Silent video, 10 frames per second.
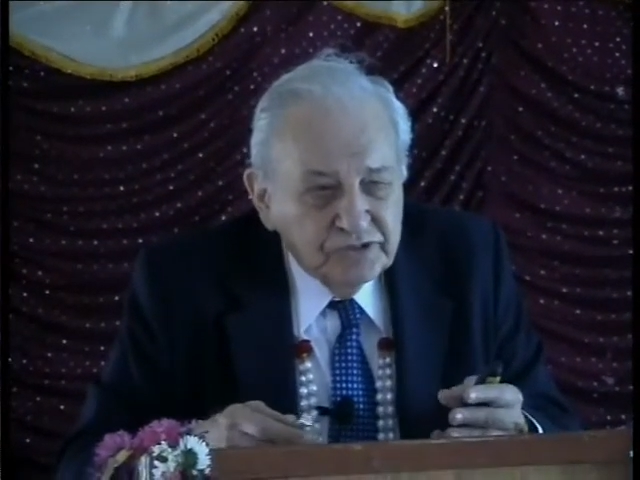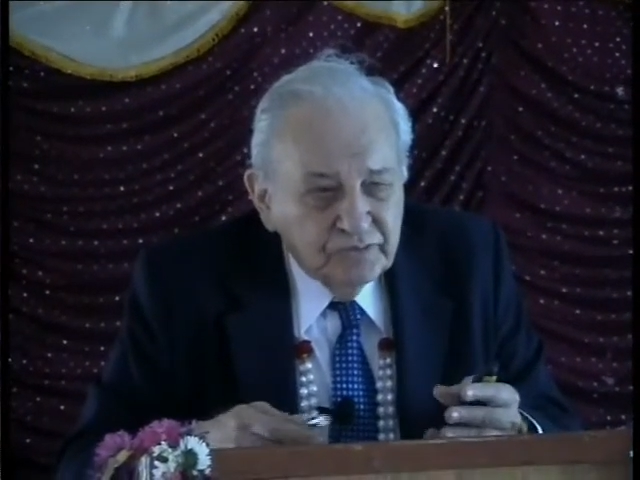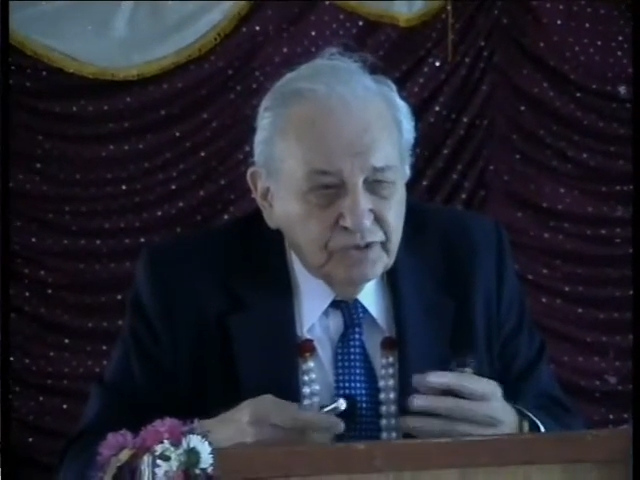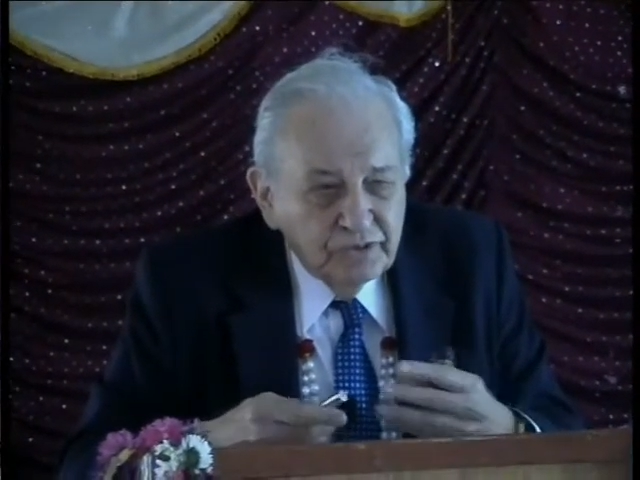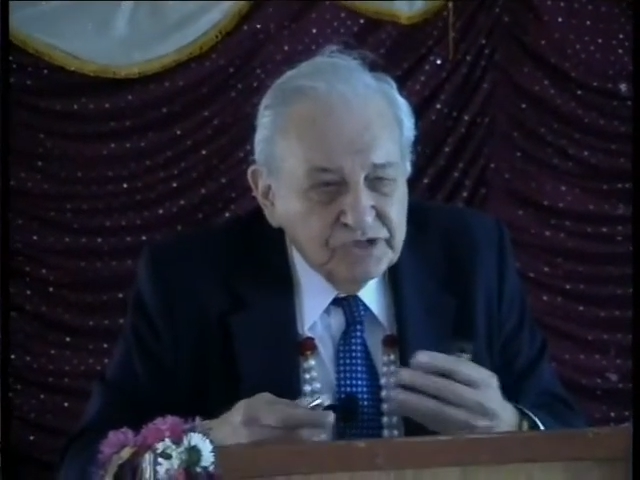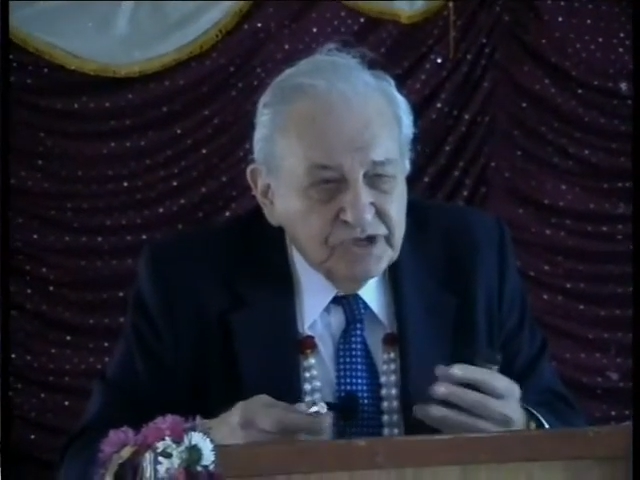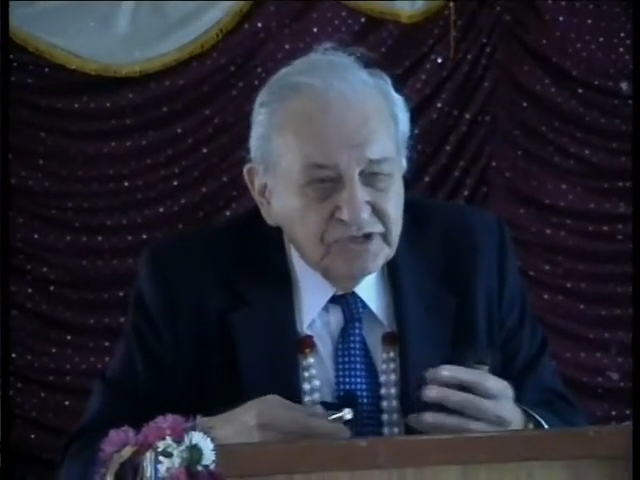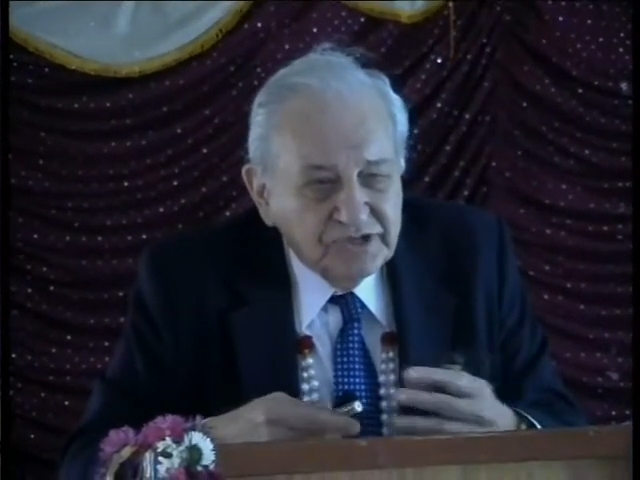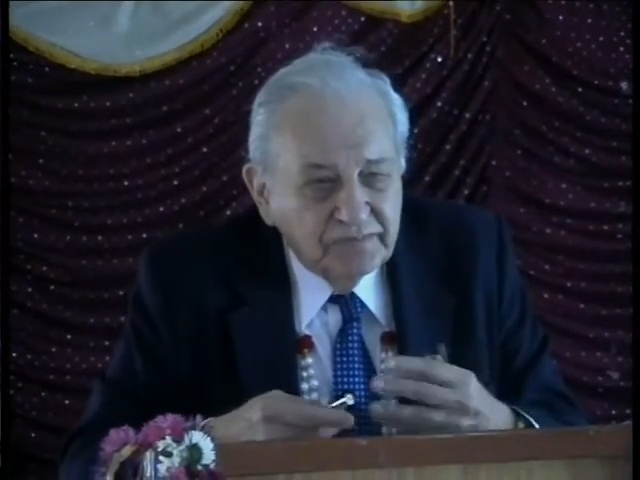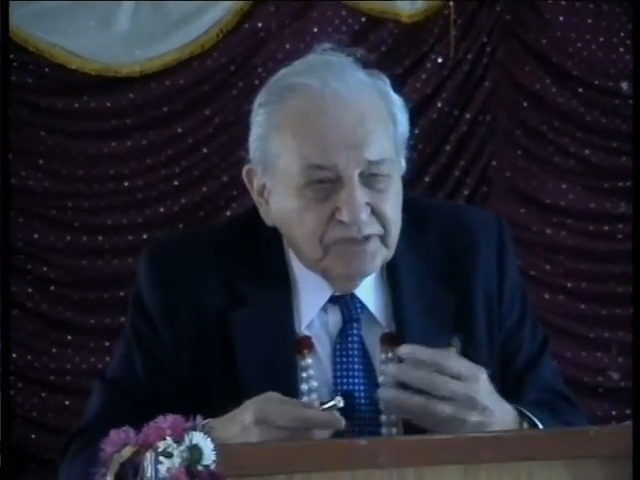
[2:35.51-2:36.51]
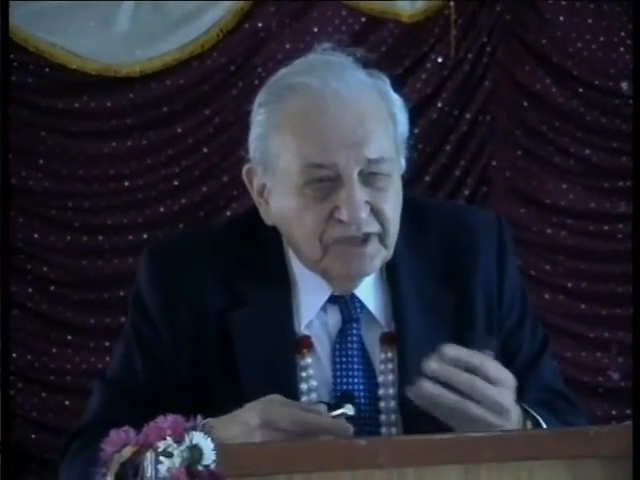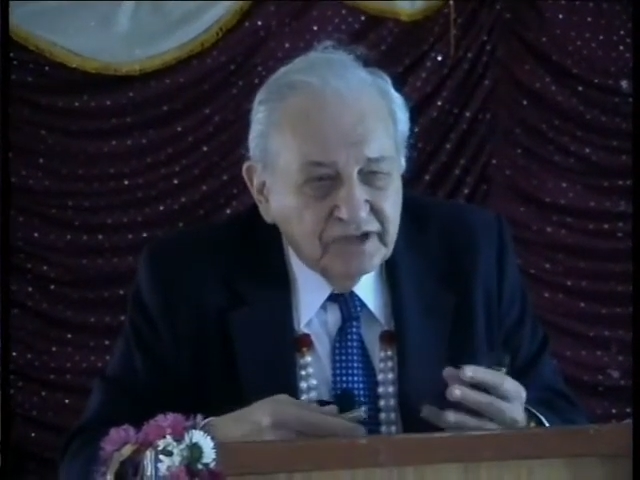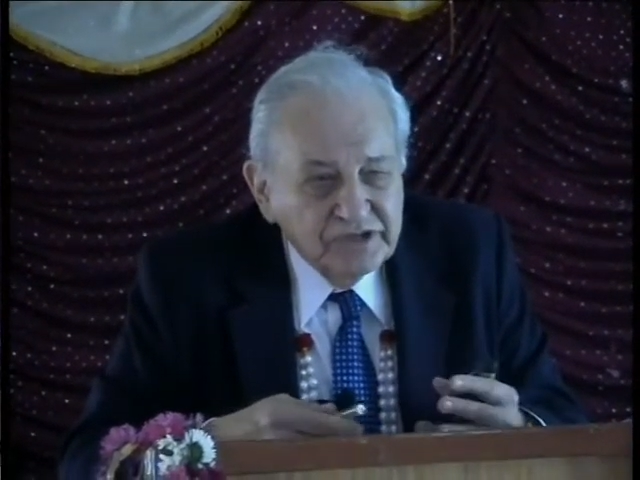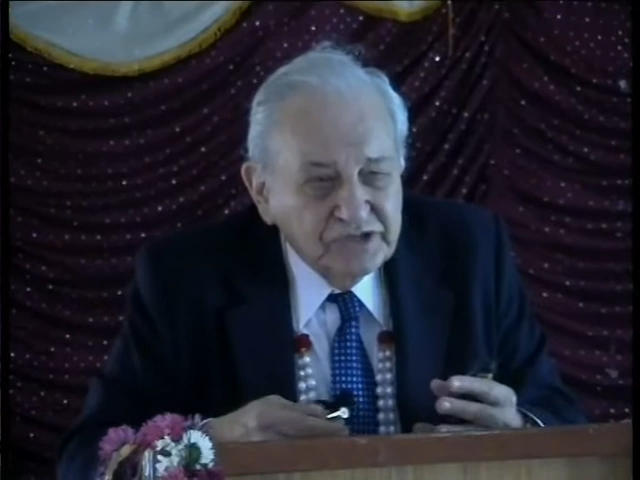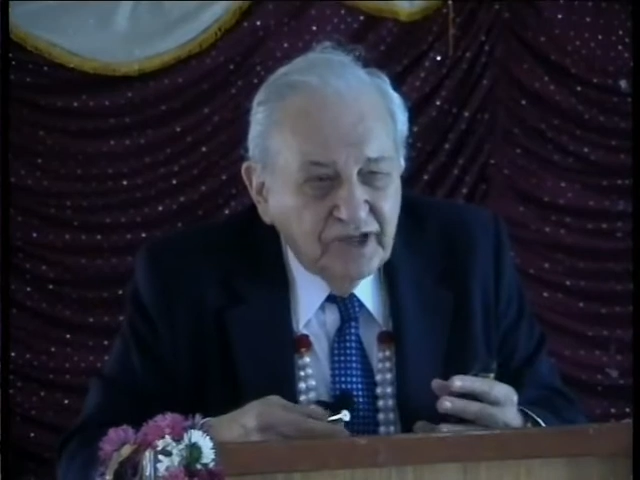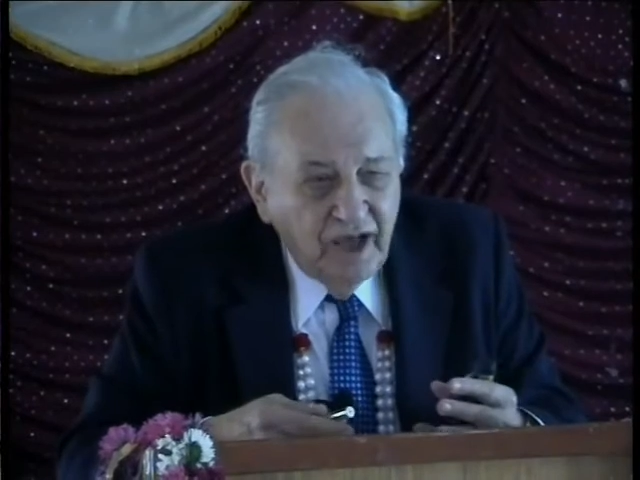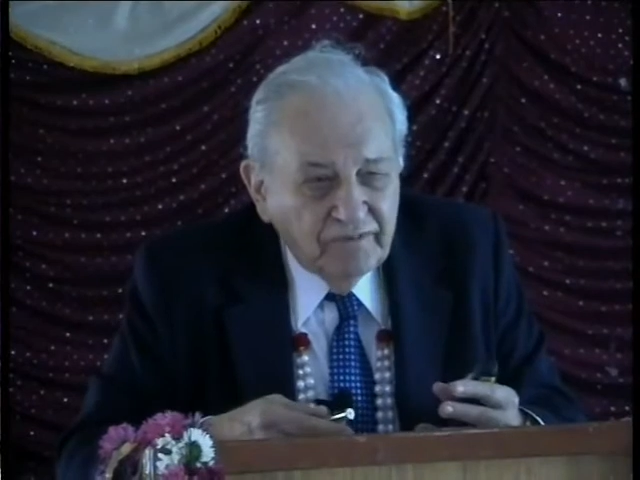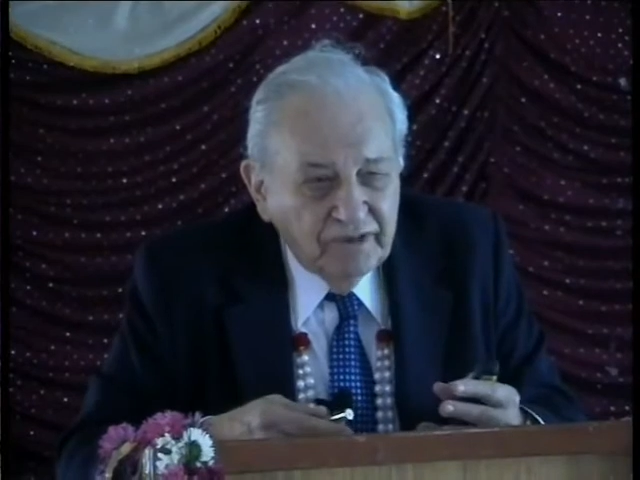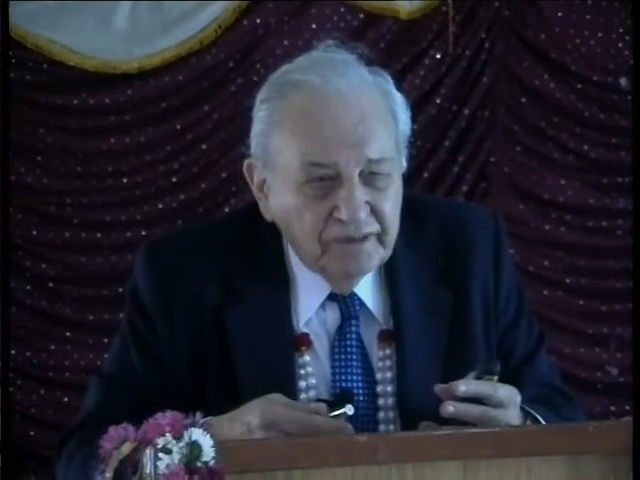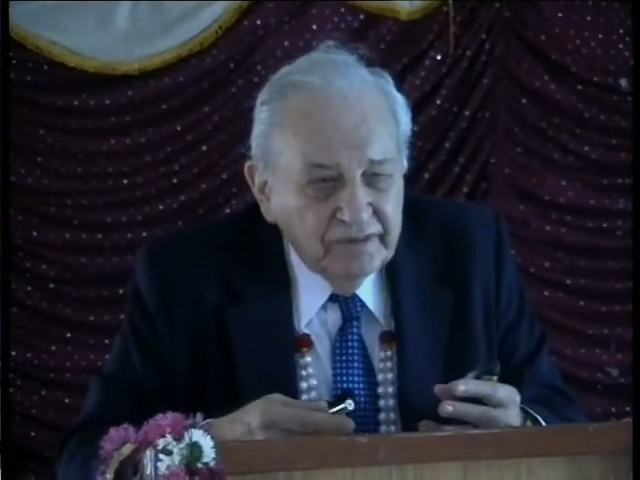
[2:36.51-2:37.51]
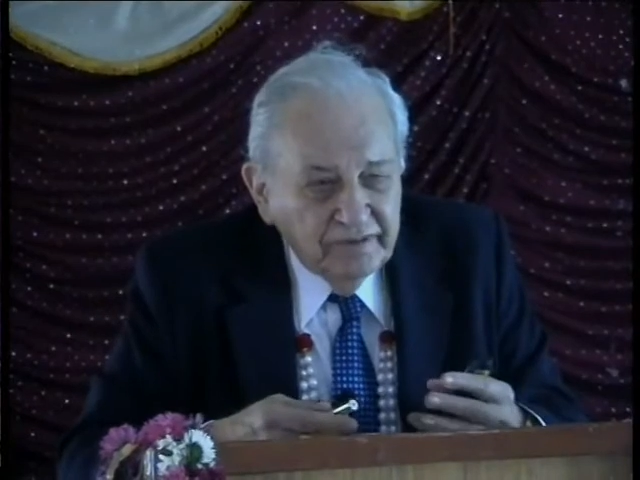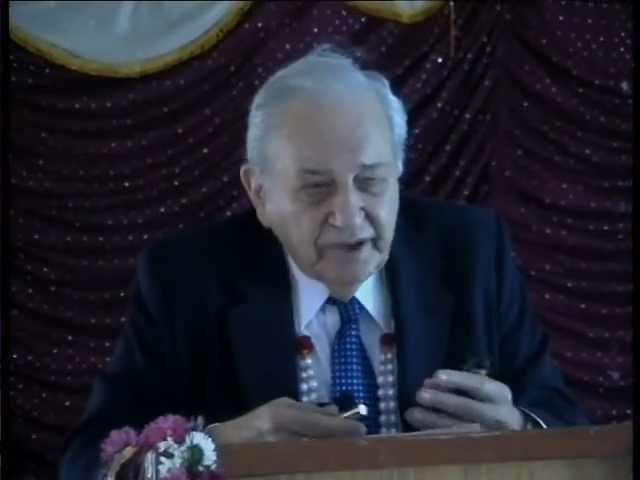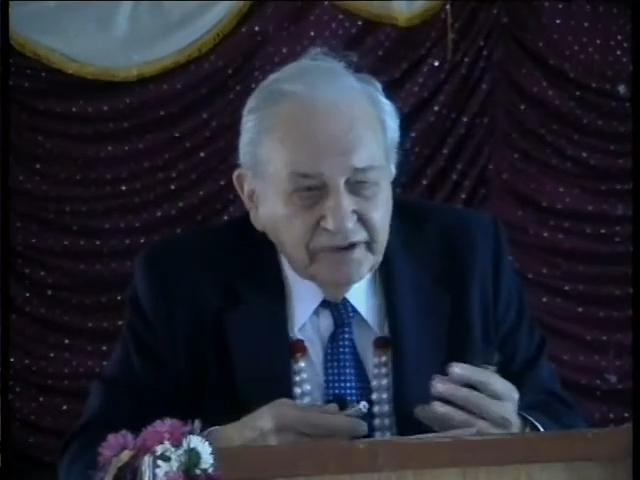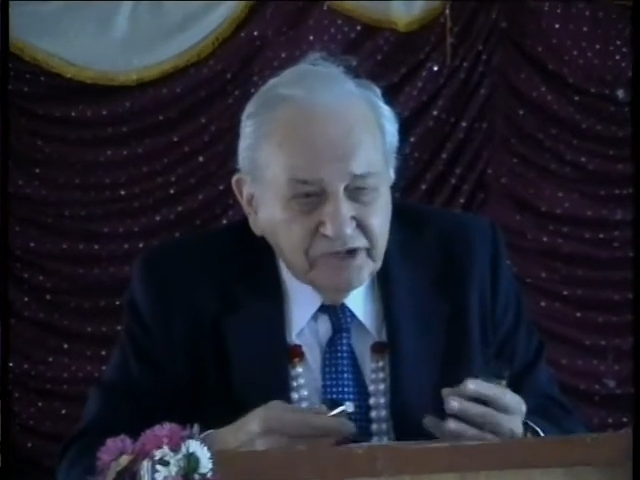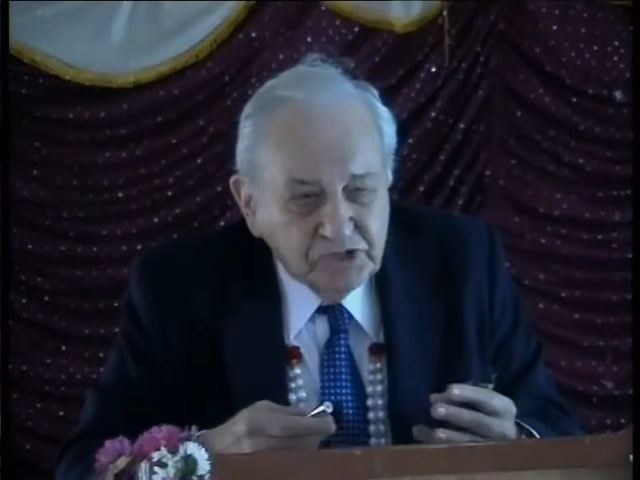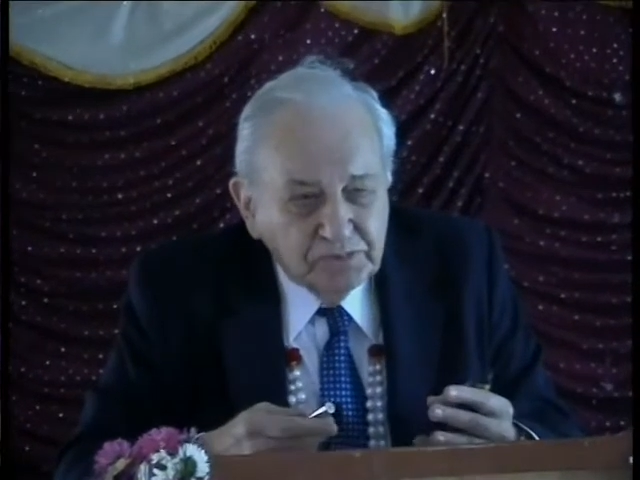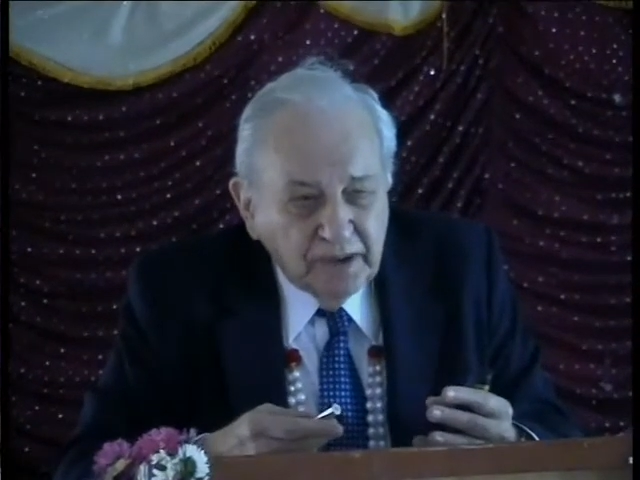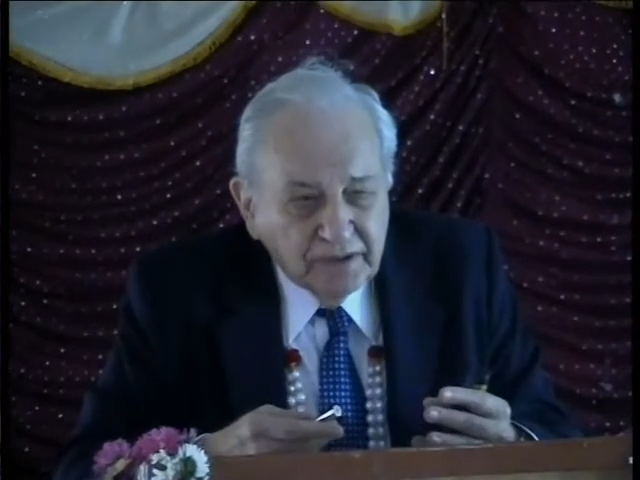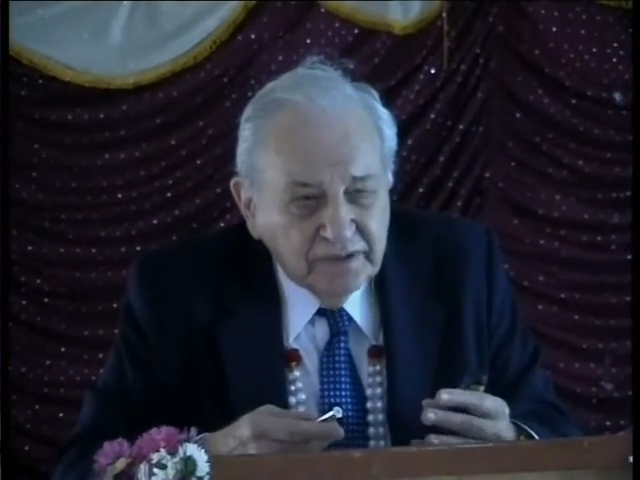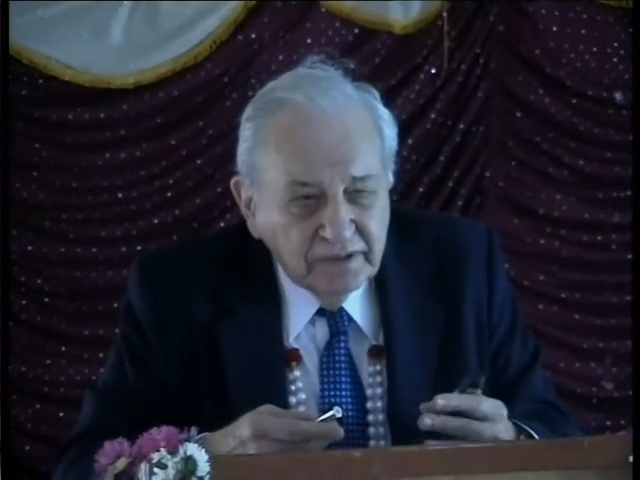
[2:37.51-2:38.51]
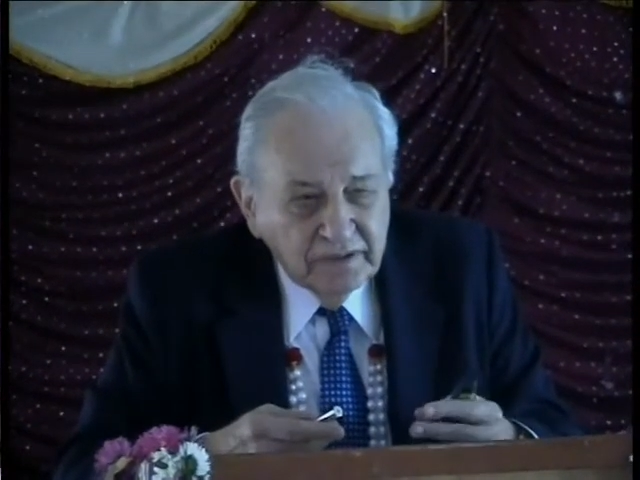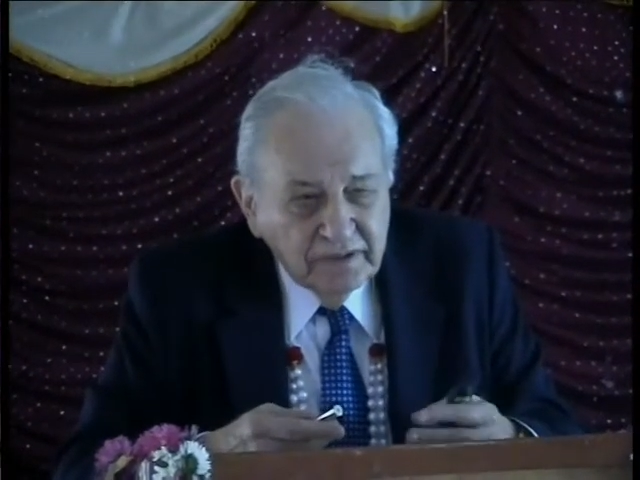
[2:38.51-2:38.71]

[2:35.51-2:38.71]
when you see something that's novel, unexpected,